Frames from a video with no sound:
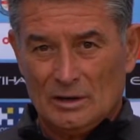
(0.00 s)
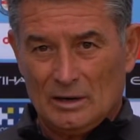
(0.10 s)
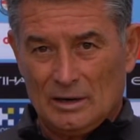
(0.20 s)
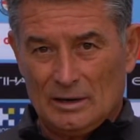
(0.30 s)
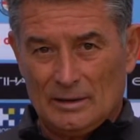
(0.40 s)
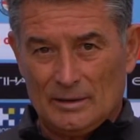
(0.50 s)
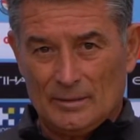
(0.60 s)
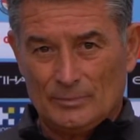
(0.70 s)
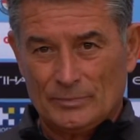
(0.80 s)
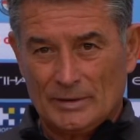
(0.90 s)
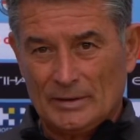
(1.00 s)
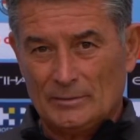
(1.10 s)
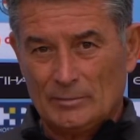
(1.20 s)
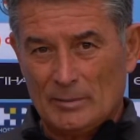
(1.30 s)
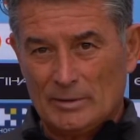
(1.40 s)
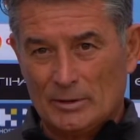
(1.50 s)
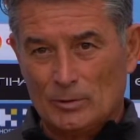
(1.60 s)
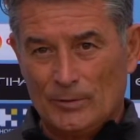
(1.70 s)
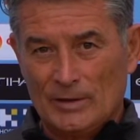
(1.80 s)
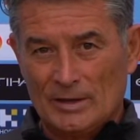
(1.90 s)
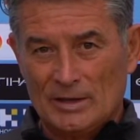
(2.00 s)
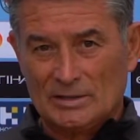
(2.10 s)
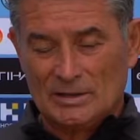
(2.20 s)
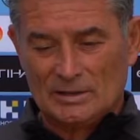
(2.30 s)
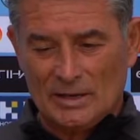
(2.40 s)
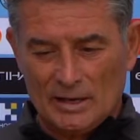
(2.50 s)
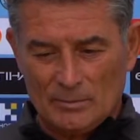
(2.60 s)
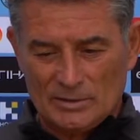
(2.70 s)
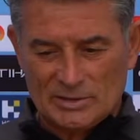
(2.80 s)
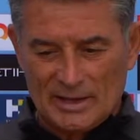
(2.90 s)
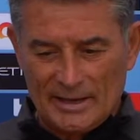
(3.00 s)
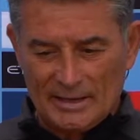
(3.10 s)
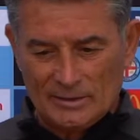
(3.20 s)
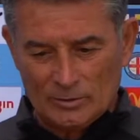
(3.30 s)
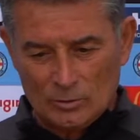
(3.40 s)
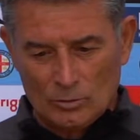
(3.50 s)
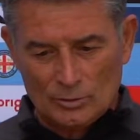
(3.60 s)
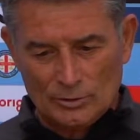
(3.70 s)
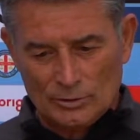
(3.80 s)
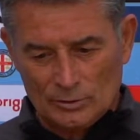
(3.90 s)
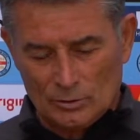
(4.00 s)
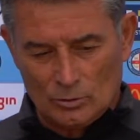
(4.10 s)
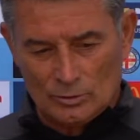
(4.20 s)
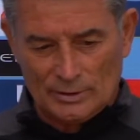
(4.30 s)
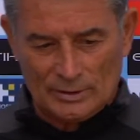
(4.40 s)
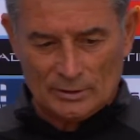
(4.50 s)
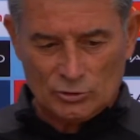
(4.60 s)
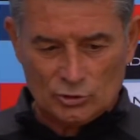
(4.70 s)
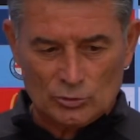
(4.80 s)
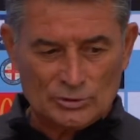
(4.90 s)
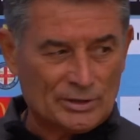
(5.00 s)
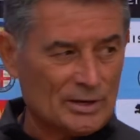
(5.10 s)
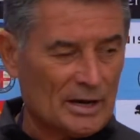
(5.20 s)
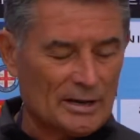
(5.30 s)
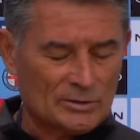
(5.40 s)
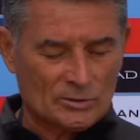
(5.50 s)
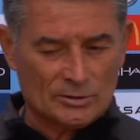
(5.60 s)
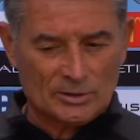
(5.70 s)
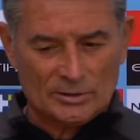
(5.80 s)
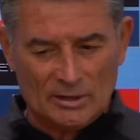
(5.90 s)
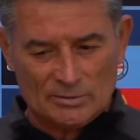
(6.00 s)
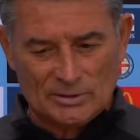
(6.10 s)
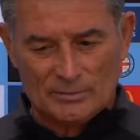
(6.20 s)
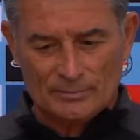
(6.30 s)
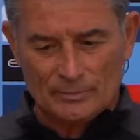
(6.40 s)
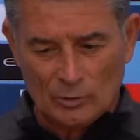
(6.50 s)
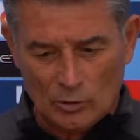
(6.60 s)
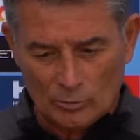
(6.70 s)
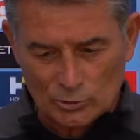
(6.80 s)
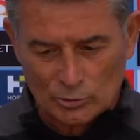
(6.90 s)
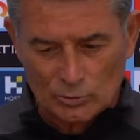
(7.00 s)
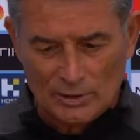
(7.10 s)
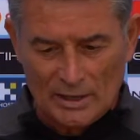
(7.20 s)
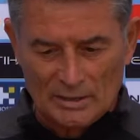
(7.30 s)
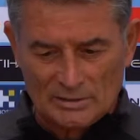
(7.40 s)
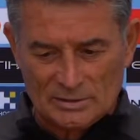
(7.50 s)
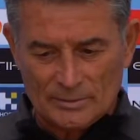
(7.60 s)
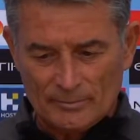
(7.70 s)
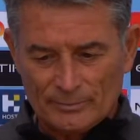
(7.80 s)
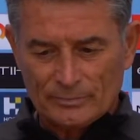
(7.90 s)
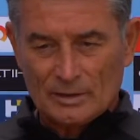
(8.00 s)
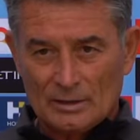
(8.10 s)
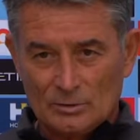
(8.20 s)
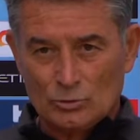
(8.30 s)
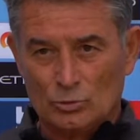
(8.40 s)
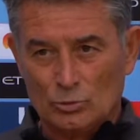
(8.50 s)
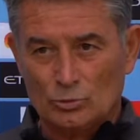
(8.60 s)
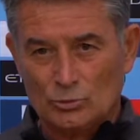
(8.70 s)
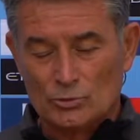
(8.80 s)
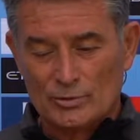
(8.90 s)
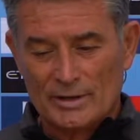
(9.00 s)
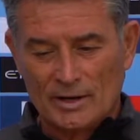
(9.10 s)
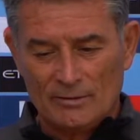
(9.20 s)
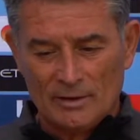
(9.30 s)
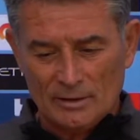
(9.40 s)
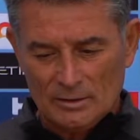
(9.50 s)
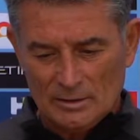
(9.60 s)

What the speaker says: I think maybe the good thing is that game is late on Tuesday night, so it gives them almost 2 days to recover.